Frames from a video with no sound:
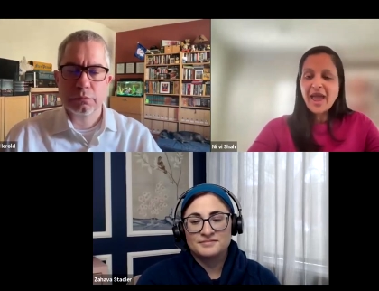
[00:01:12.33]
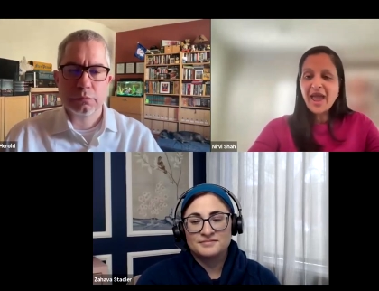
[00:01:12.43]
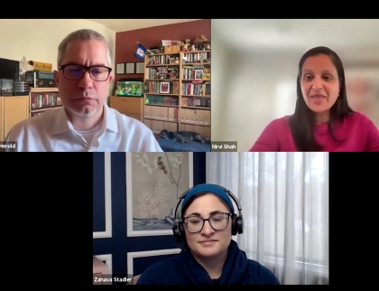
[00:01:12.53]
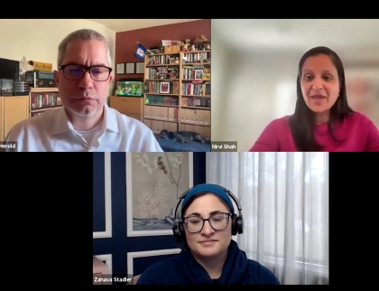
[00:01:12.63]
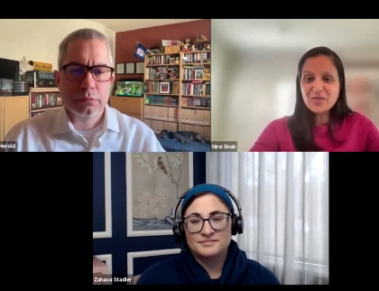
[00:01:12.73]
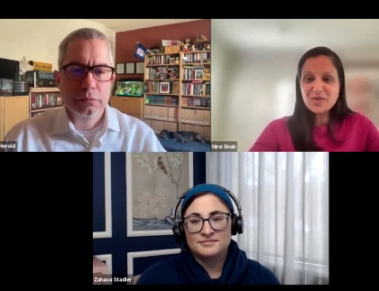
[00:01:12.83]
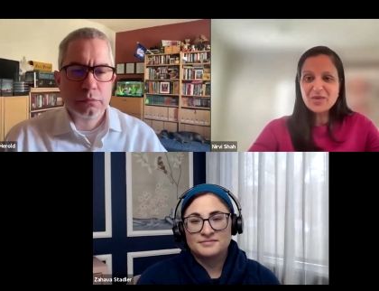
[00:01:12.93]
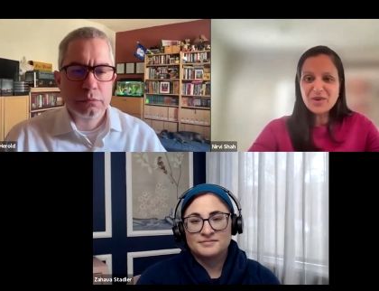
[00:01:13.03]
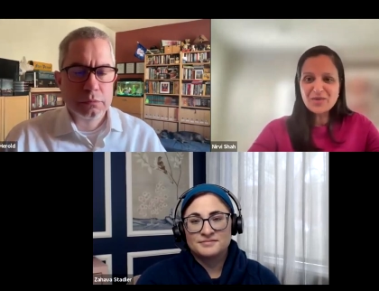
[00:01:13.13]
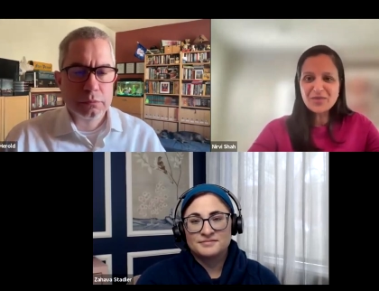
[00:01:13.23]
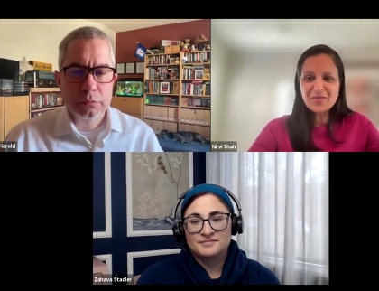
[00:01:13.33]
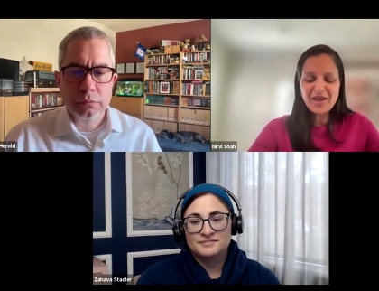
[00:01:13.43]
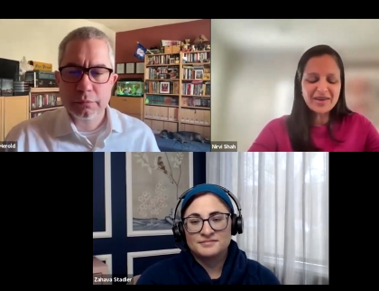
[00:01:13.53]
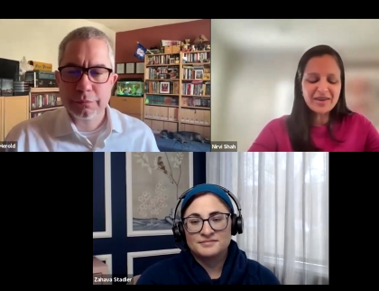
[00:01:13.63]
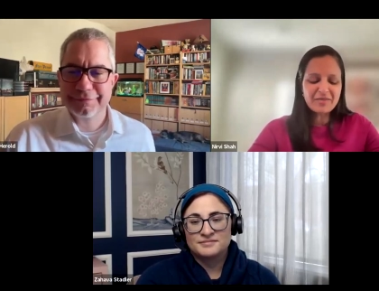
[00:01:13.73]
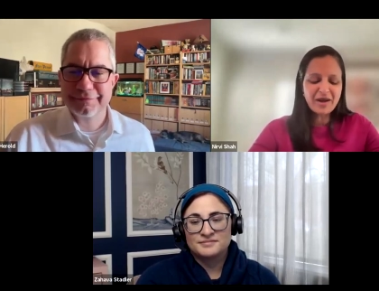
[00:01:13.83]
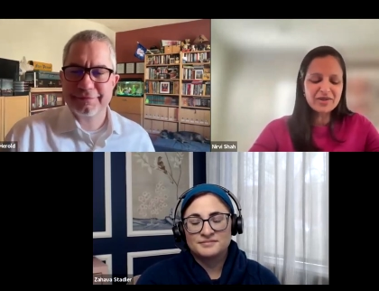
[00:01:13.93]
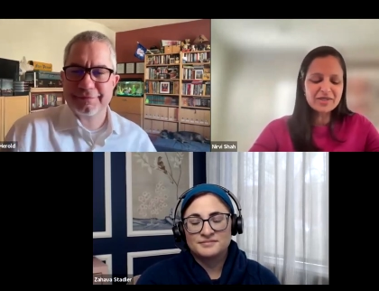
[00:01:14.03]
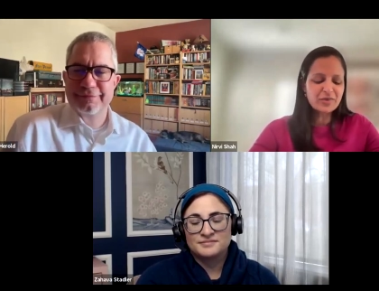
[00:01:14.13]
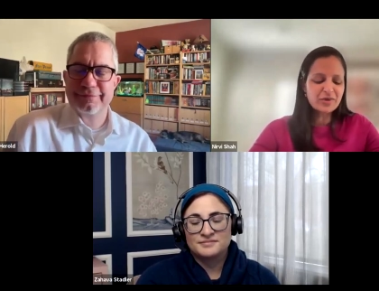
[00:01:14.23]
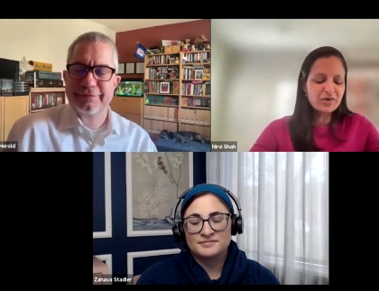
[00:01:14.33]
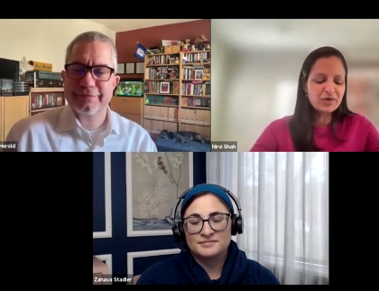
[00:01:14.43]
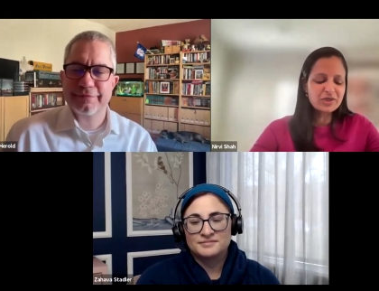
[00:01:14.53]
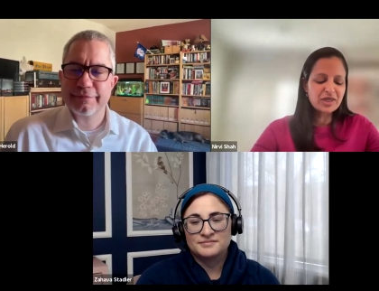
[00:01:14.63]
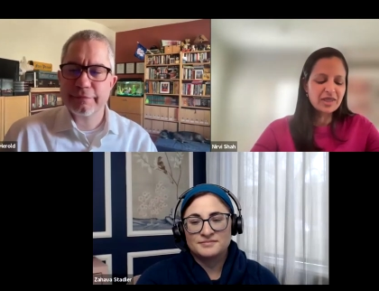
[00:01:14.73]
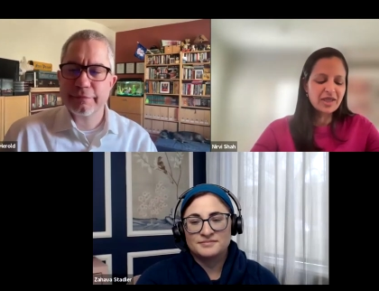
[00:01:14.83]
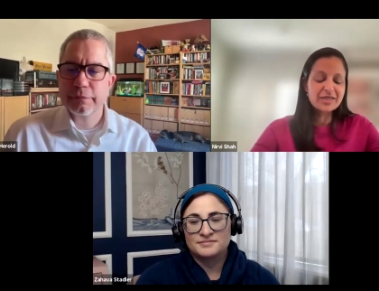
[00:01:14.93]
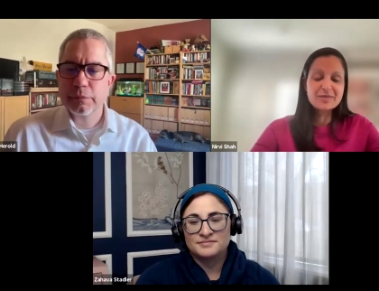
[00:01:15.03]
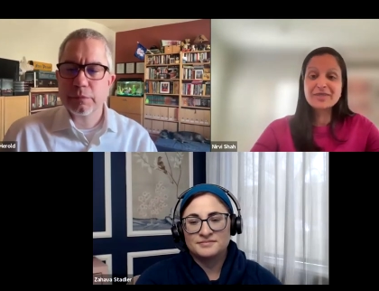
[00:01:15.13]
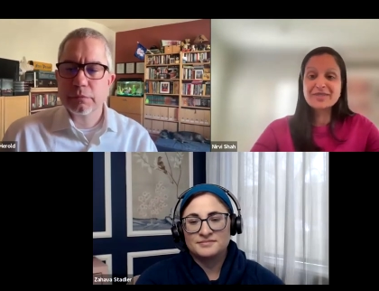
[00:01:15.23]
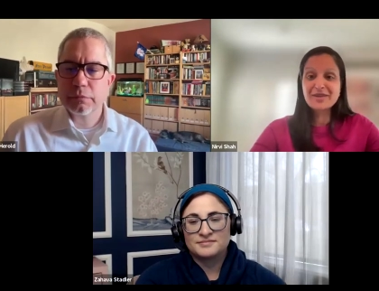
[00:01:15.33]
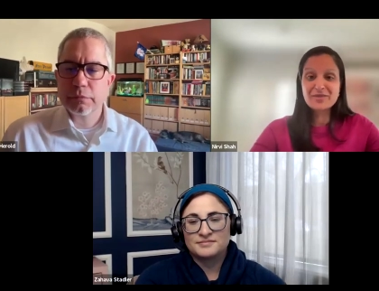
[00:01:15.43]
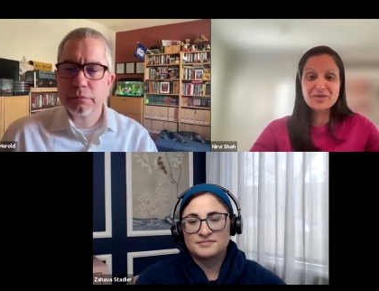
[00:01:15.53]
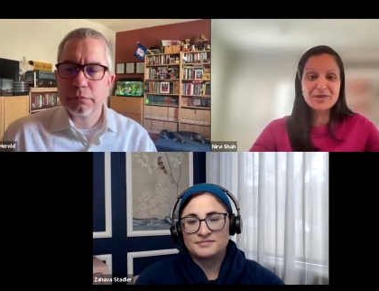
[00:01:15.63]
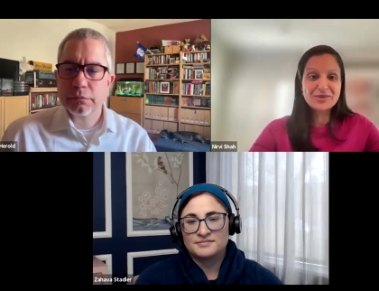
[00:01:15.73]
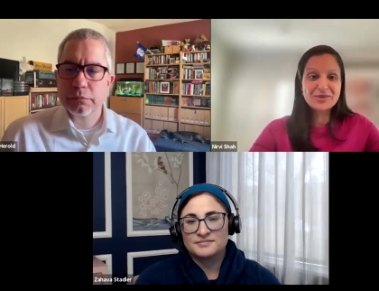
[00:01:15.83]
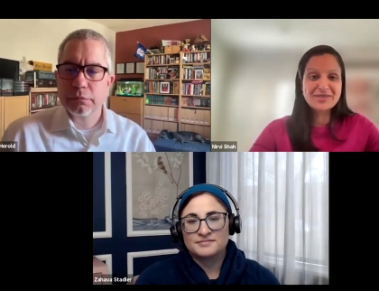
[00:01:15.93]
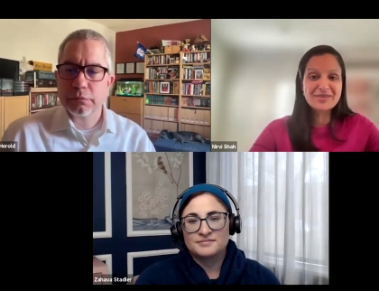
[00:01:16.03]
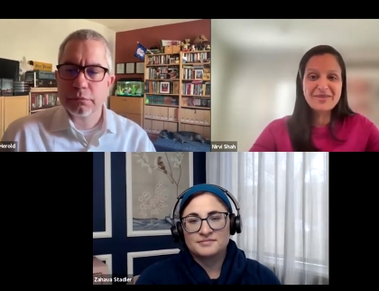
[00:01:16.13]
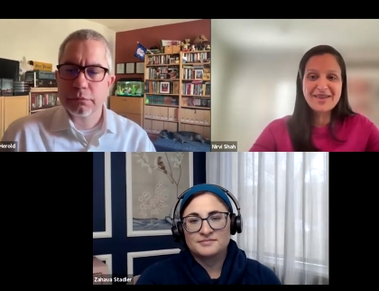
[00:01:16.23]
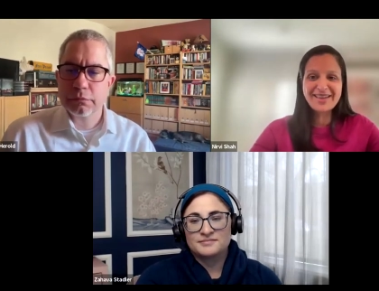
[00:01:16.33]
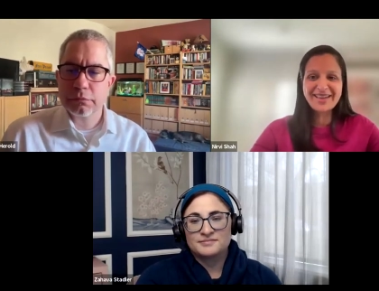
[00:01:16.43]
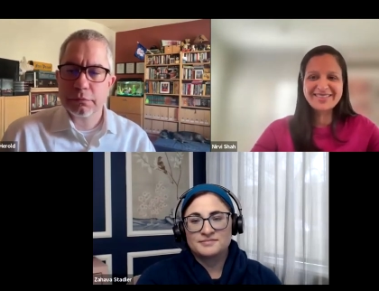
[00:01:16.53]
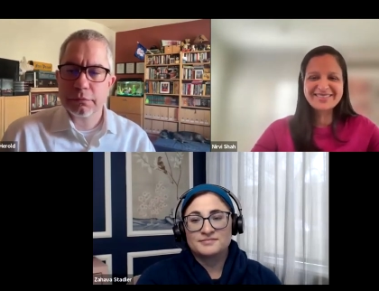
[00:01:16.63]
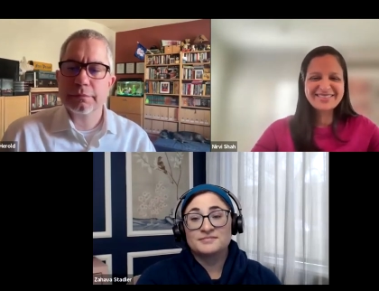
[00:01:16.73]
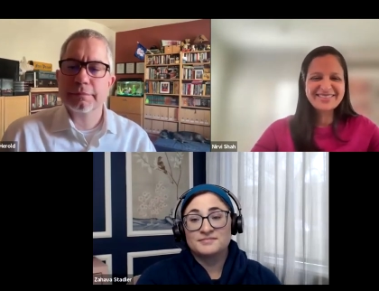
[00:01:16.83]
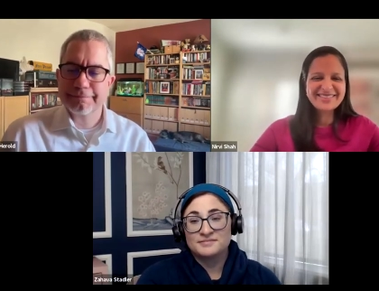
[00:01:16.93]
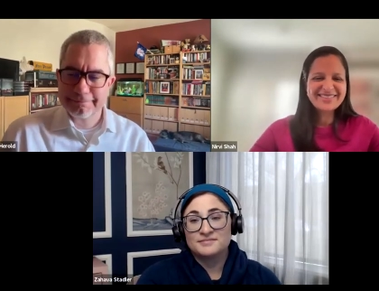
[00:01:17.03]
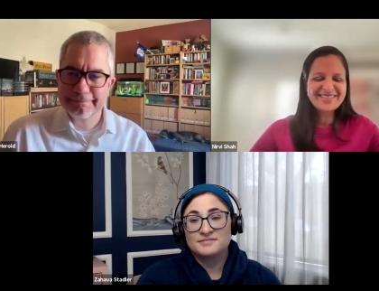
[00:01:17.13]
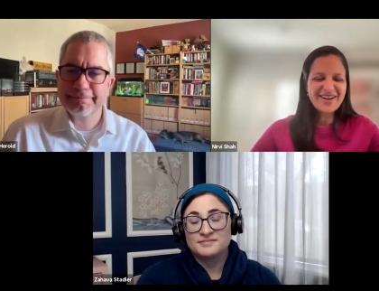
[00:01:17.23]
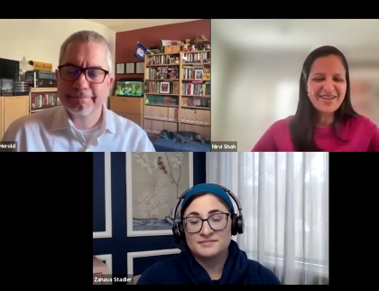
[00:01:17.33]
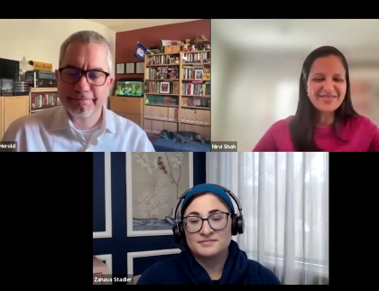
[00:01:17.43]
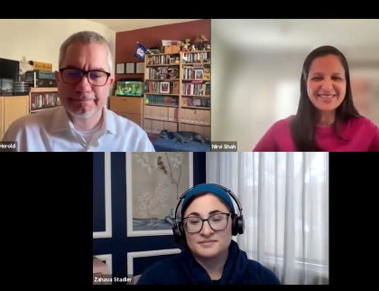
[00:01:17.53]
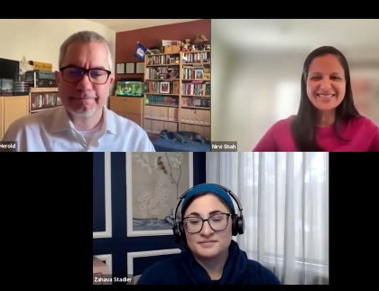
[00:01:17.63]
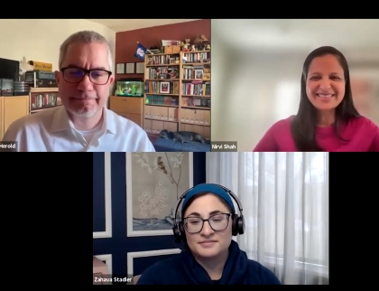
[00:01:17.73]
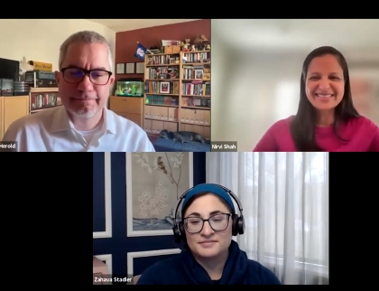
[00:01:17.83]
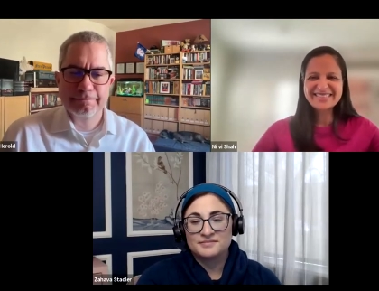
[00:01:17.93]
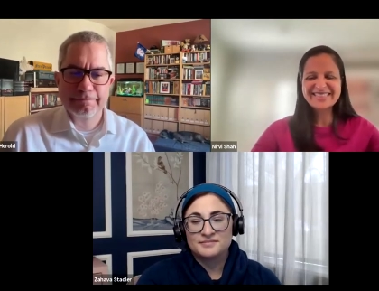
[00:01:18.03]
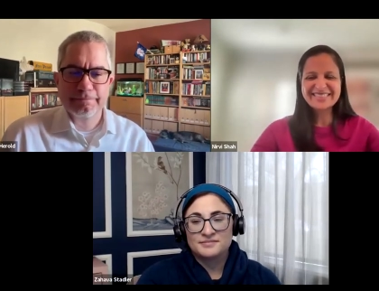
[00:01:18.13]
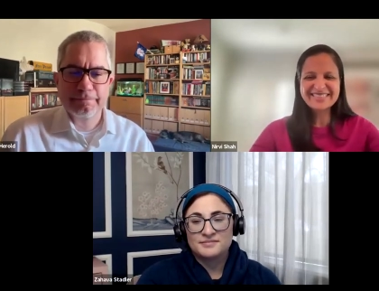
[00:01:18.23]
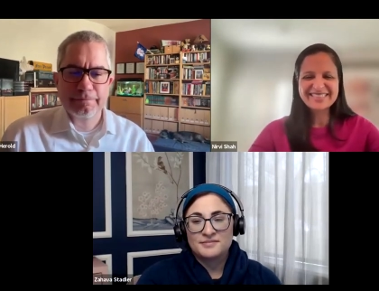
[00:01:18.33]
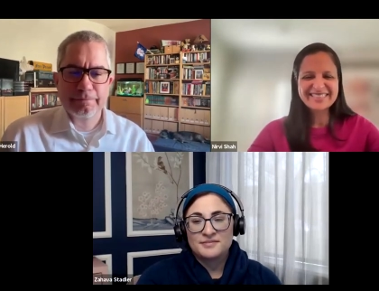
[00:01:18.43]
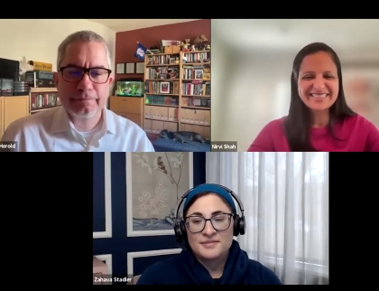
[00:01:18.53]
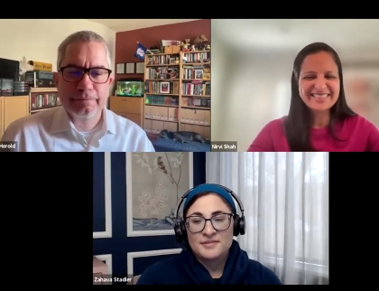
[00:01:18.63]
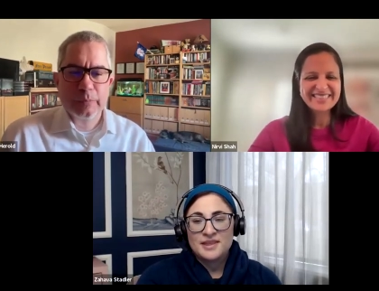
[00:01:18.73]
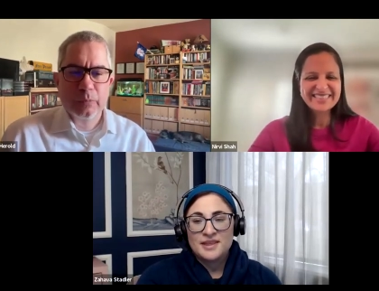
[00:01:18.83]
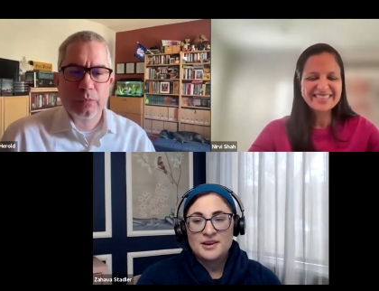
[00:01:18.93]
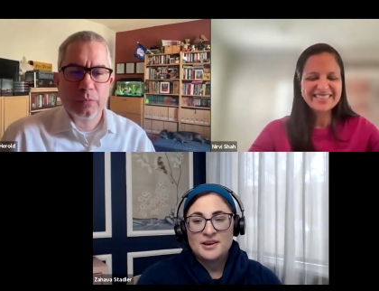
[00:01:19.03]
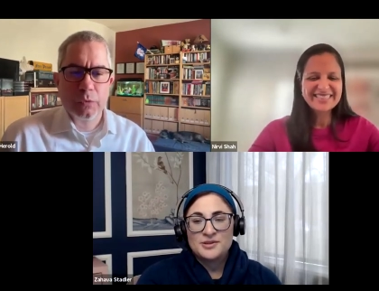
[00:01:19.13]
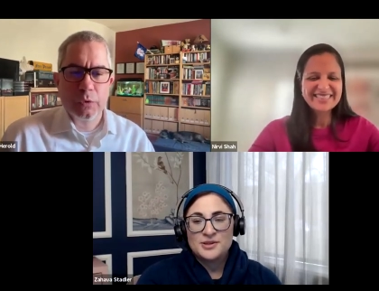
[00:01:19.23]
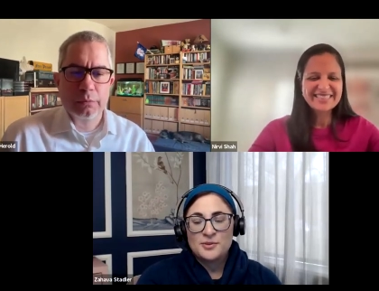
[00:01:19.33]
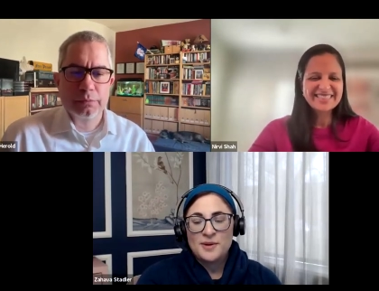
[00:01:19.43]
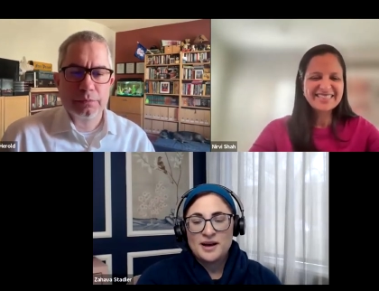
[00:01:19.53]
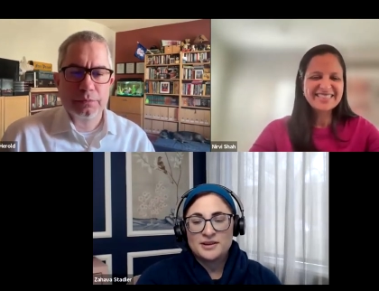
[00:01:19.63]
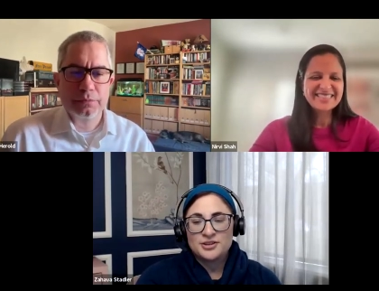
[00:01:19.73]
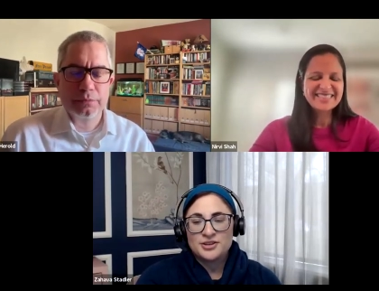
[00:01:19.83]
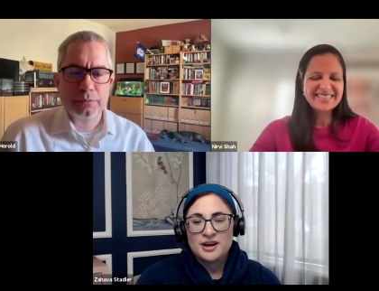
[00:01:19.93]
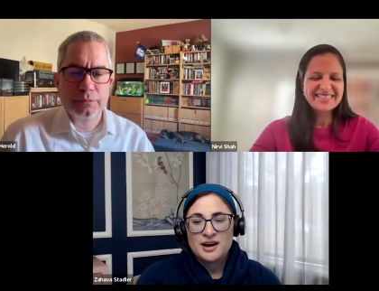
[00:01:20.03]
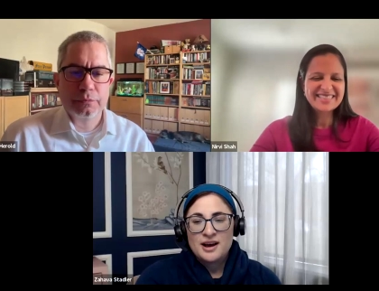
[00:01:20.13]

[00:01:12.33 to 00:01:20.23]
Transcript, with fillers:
Speaker 1: And then we will hear from Ben about his book, which I think has been several years in the making. Zahava.
Speaker 2: Thank you so much.